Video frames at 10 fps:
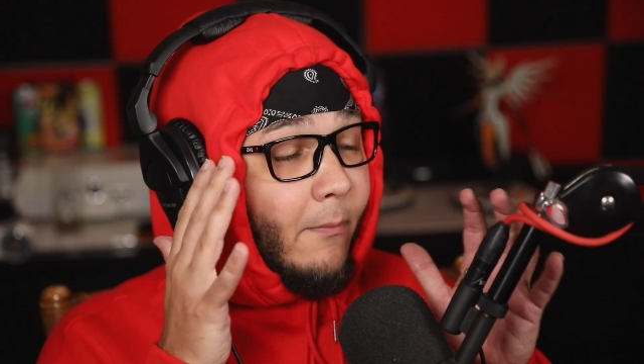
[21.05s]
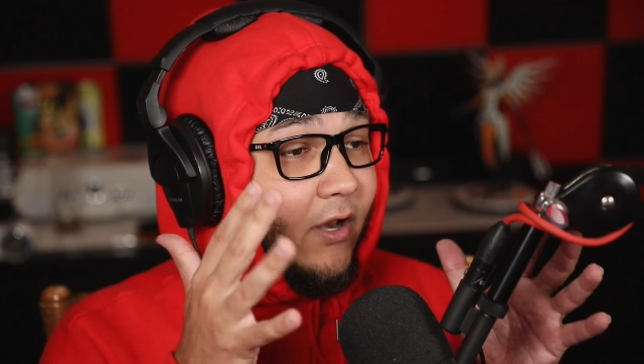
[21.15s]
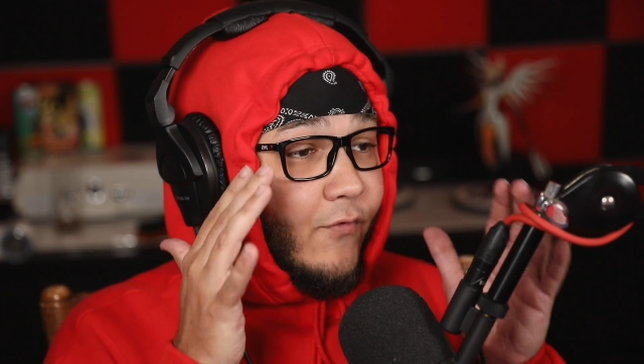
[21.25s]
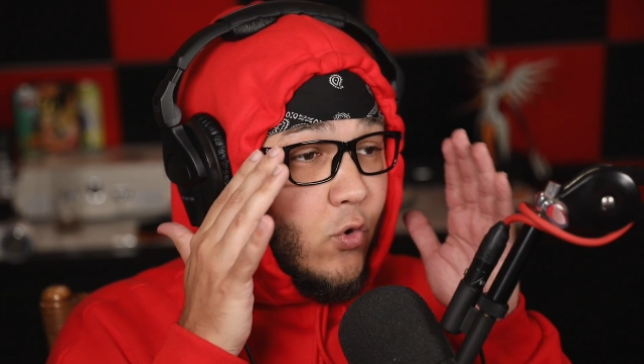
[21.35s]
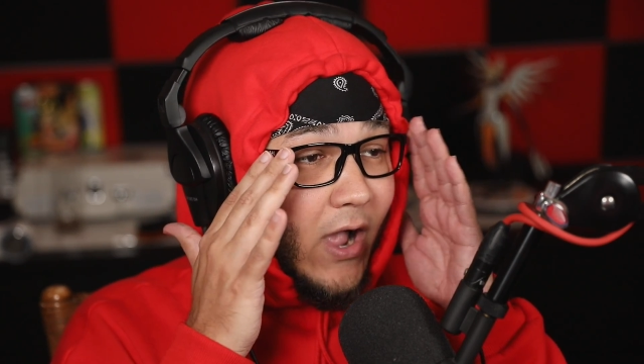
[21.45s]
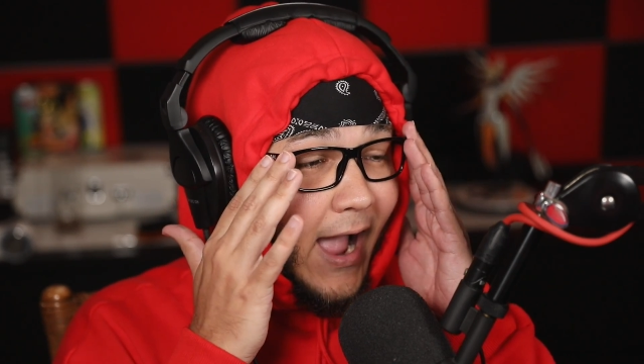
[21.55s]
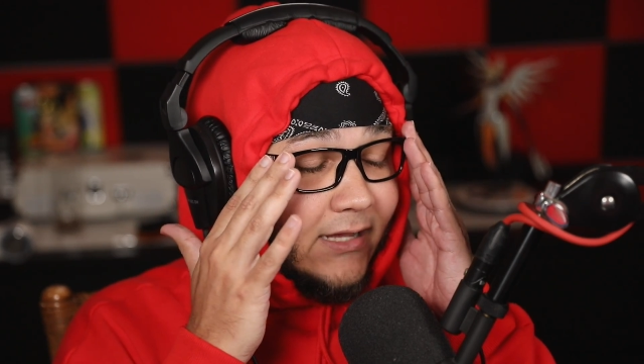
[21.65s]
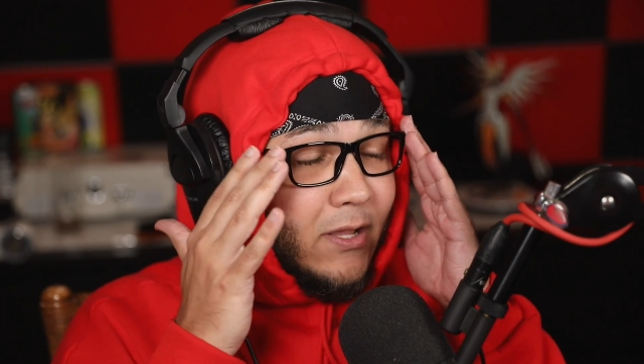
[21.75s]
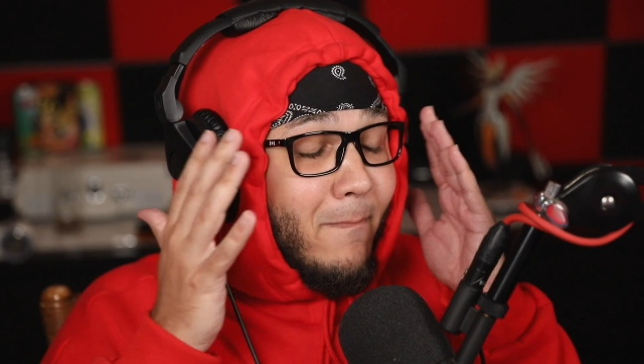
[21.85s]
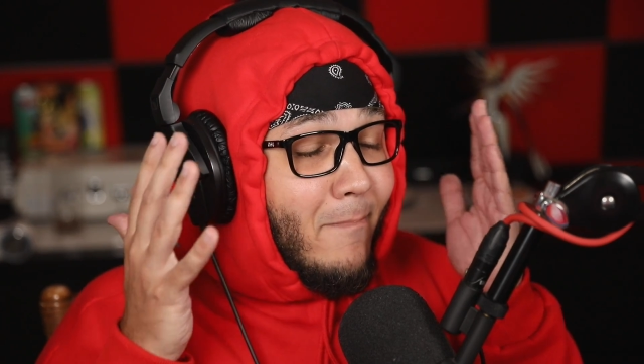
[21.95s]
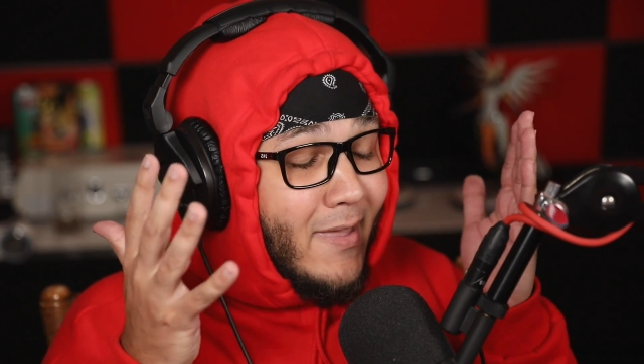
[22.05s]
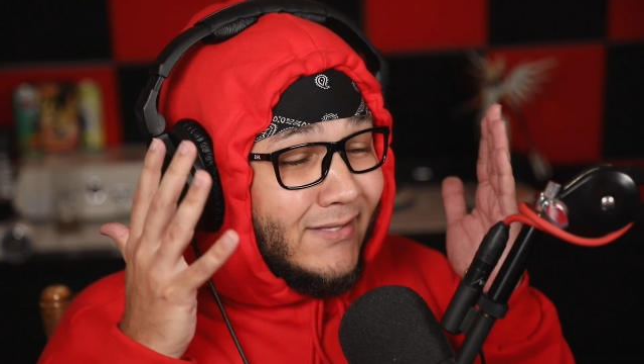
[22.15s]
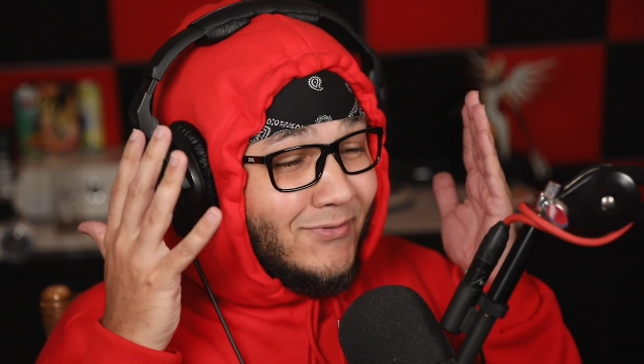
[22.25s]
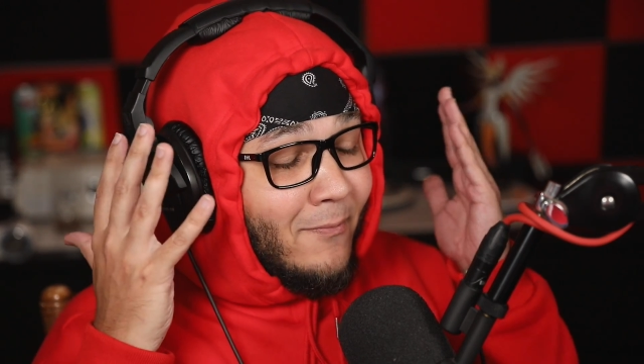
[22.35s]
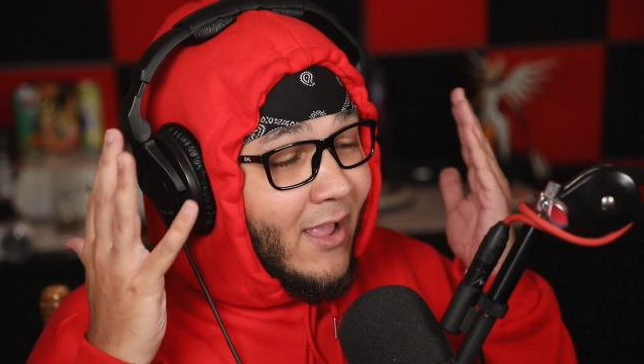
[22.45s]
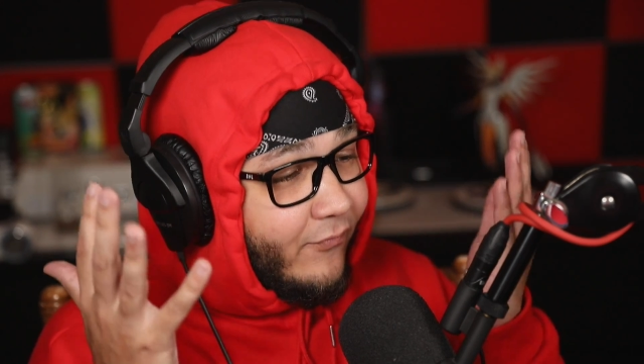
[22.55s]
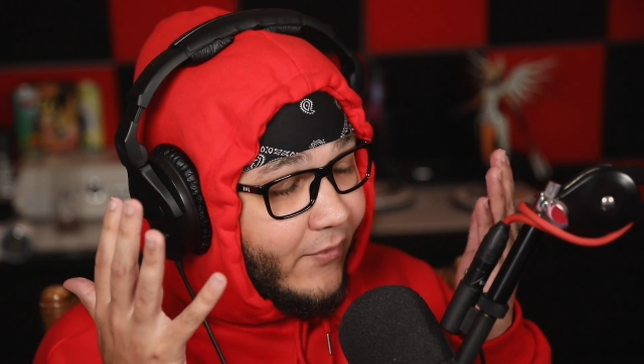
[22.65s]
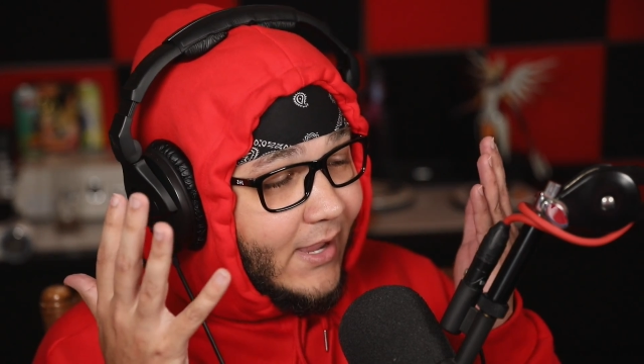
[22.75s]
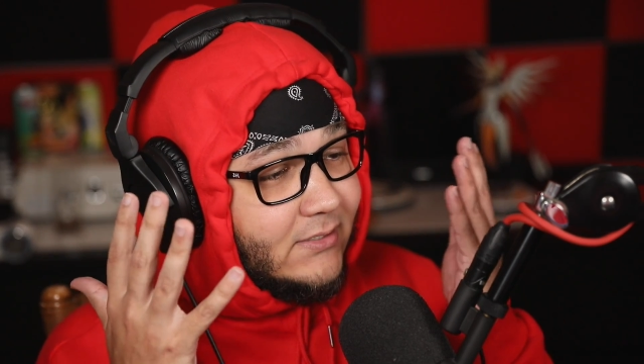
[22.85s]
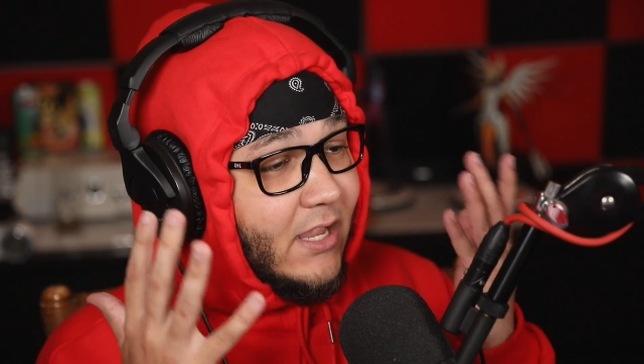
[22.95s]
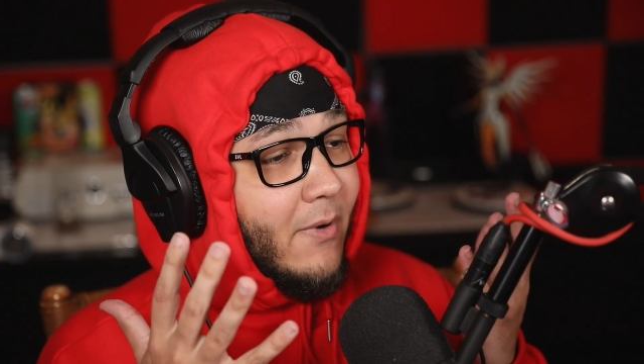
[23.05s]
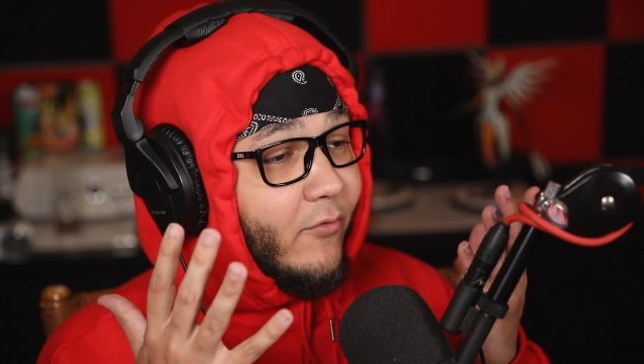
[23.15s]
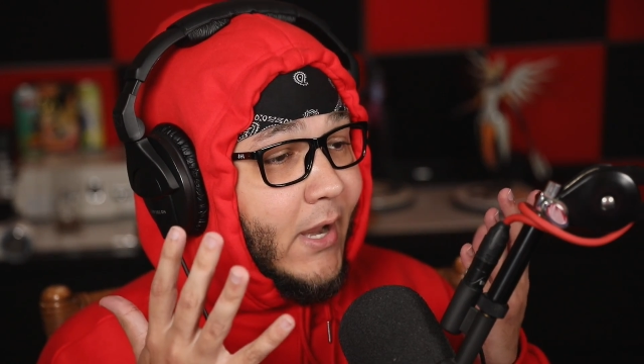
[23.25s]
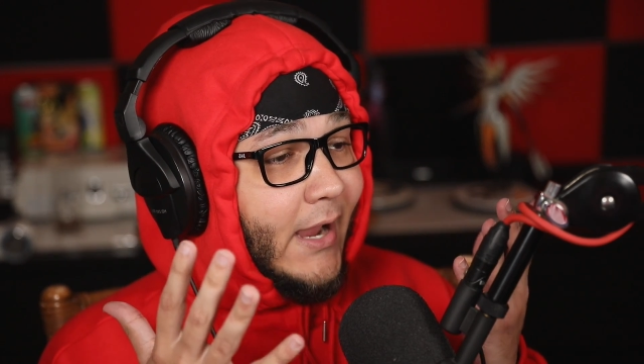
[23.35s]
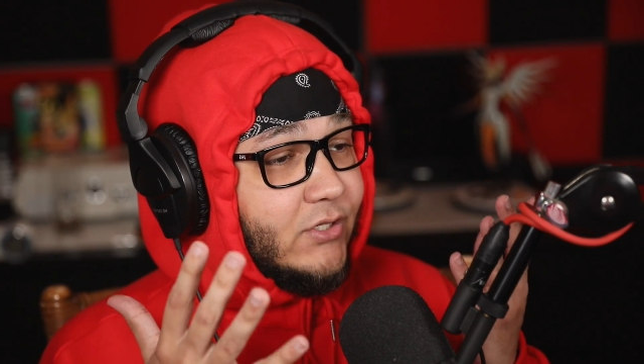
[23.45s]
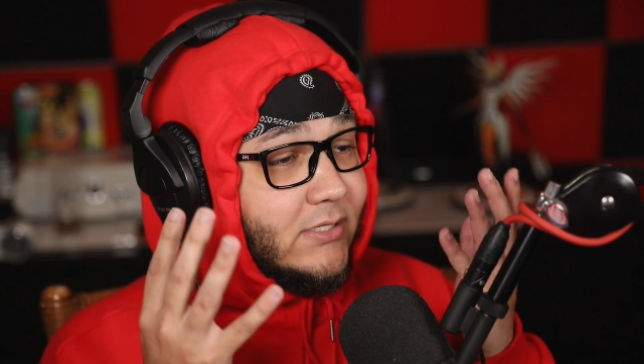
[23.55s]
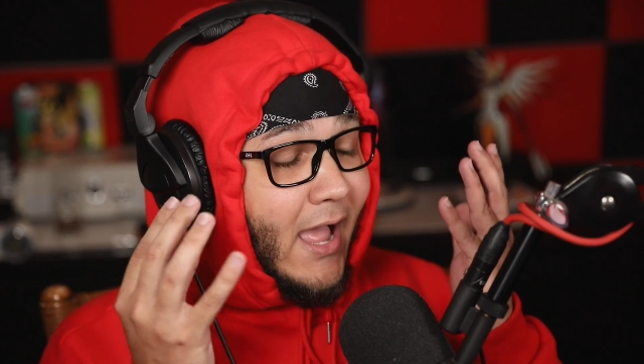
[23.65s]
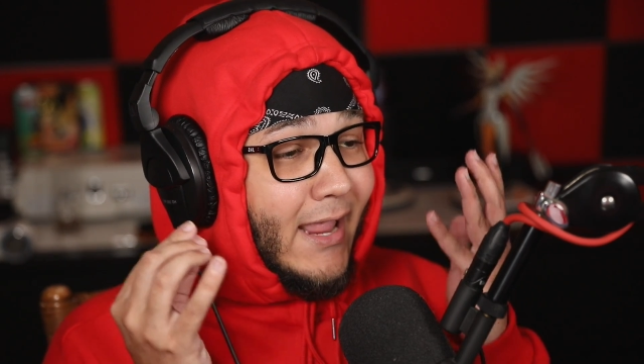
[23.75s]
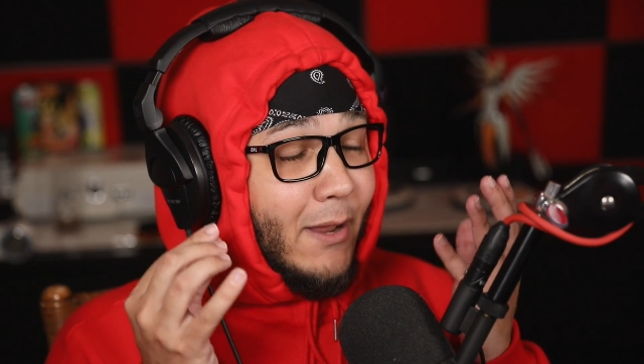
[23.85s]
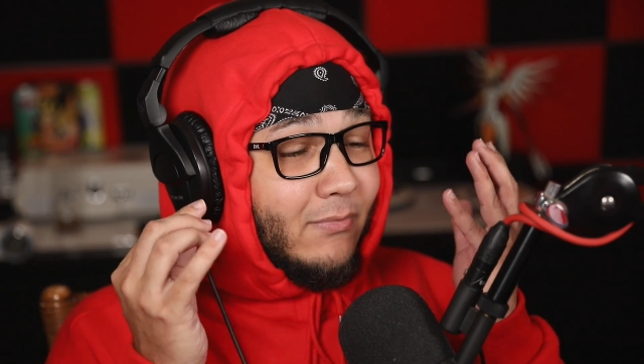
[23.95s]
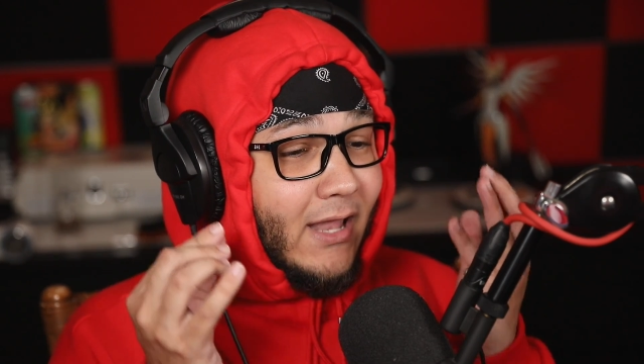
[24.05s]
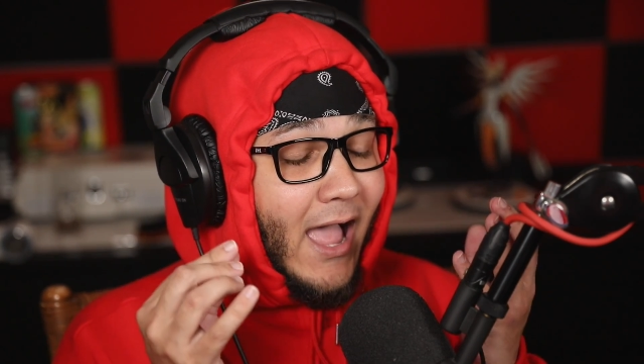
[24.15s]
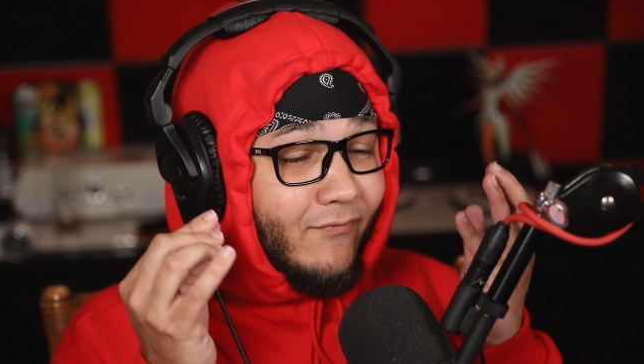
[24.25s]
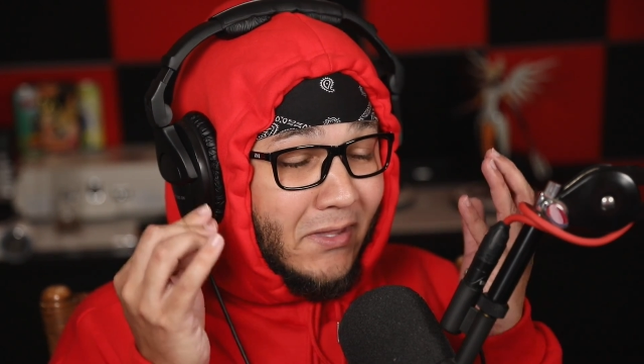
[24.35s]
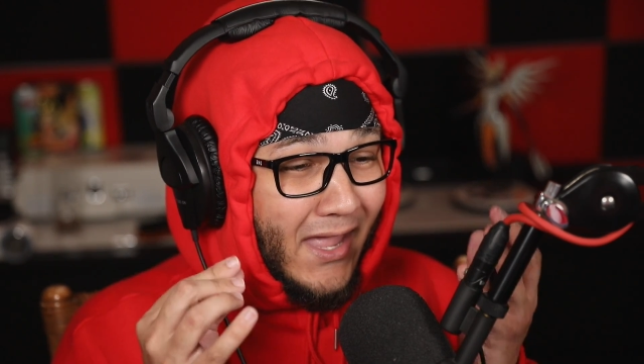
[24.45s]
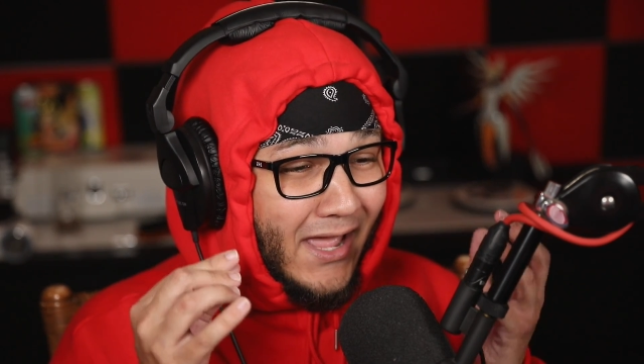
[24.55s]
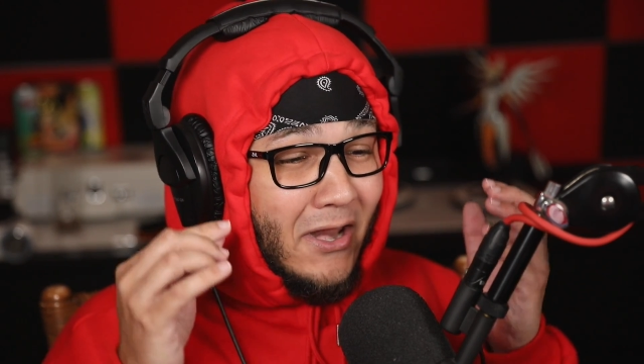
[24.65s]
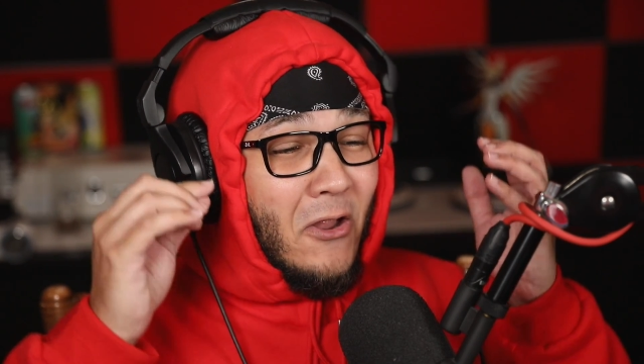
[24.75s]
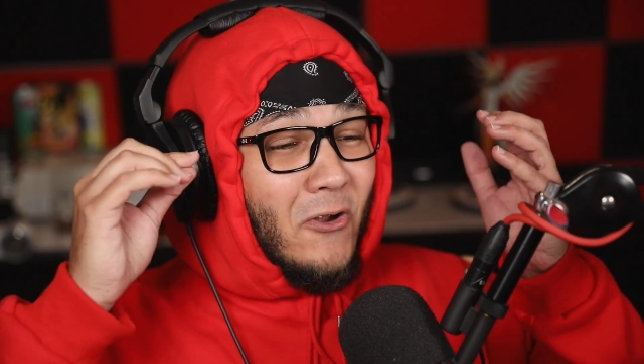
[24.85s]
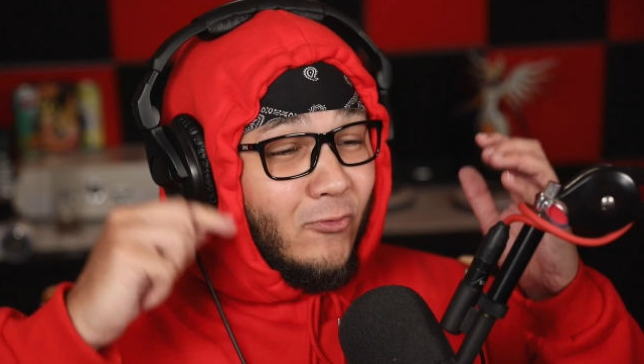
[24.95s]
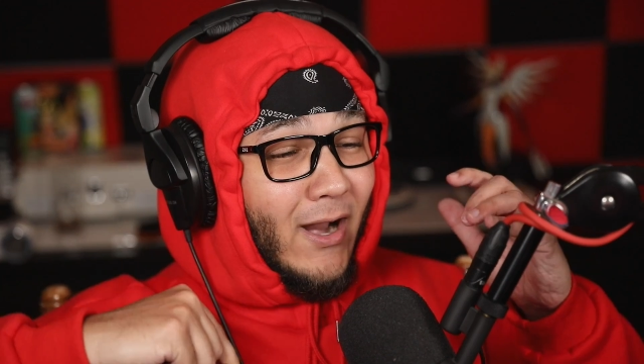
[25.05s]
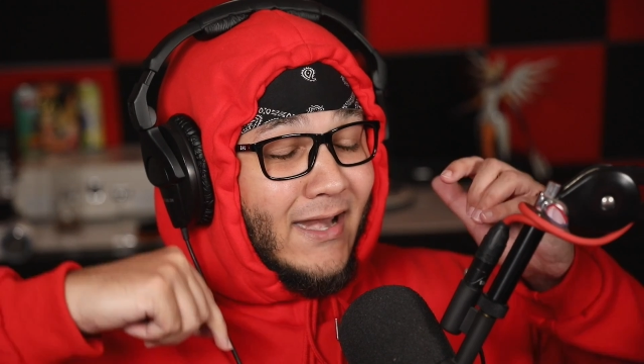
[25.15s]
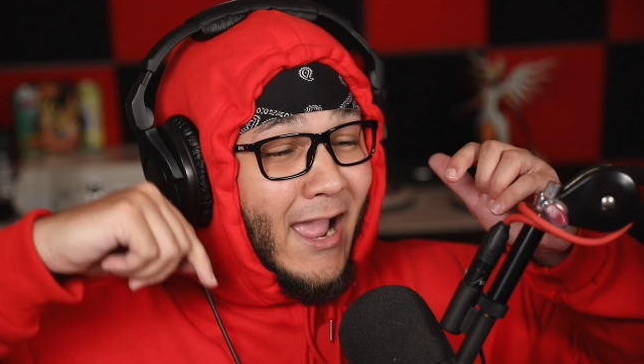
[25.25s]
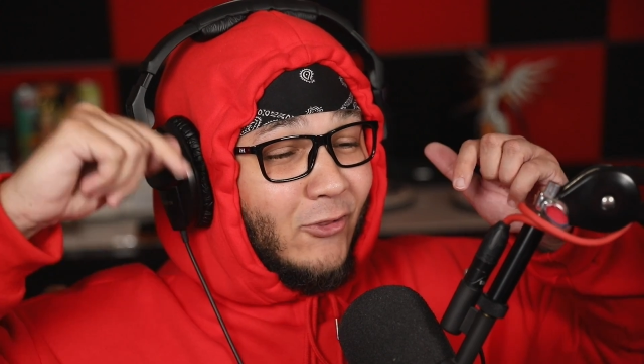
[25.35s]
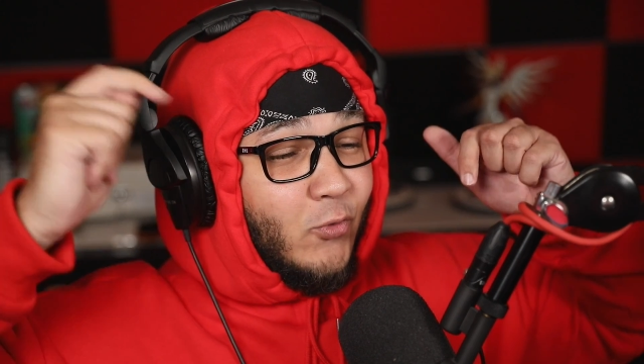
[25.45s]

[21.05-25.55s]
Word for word: But if you guys miss my face and my reactions, I am live again right now.